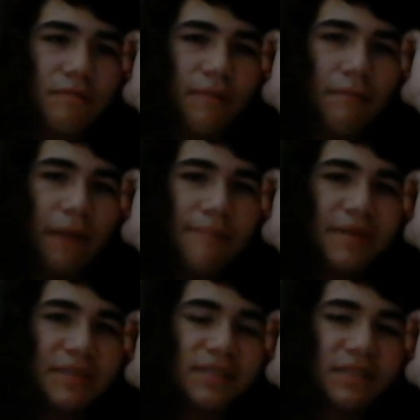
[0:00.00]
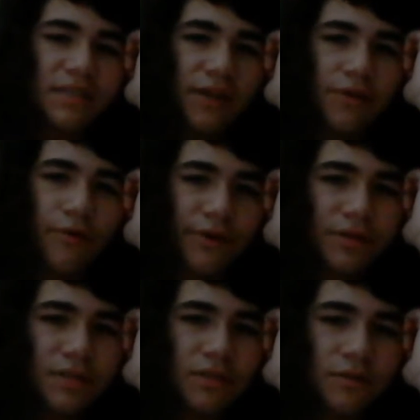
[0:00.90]
my business, not
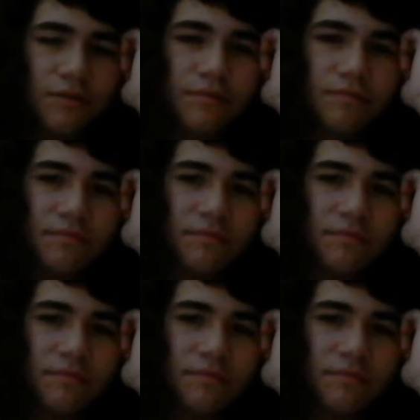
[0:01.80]
yours. So